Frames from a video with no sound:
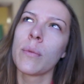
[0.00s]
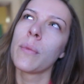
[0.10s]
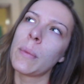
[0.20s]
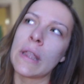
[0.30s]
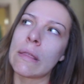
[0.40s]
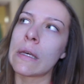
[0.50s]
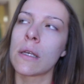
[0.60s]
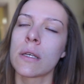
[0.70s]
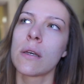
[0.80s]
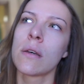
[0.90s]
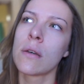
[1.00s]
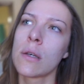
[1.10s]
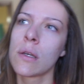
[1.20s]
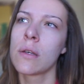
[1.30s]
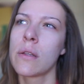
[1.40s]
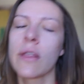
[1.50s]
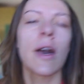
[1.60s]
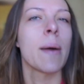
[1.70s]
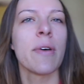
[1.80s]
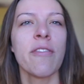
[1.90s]
Let me think.
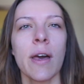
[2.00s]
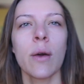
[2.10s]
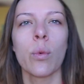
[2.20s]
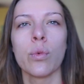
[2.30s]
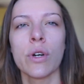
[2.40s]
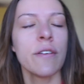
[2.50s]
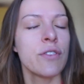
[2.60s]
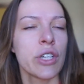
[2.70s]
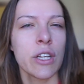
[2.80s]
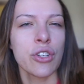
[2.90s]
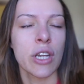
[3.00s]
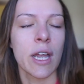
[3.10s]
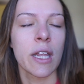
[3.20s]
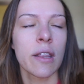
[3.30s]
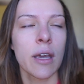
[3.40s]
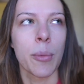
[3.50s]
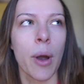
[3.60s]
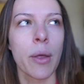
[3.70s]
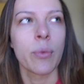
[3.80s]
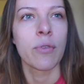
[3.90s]
Like, if I would have changed anything, I
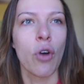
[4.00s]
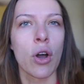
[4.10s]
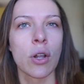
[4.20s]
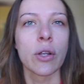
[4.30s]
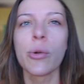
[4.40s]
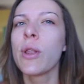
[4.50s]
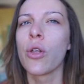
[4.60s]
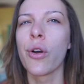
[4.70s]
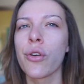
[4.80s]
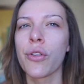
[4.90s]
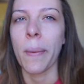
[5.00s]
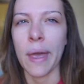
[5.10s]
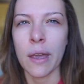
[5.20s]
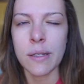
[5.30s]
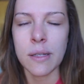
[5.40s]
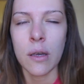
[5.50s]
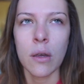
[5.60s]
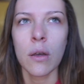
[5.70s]
probably would have gone a little bit longer on the bangs,